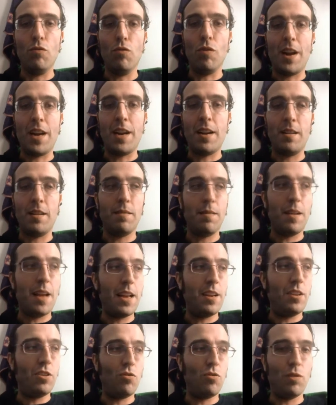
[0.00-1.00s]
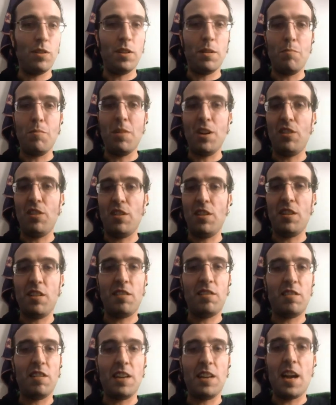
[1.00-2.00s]
Right, heading toward the middle of
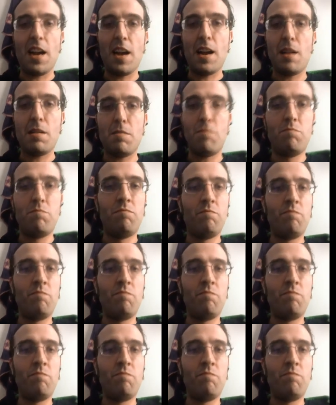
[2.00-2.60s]
the cigar,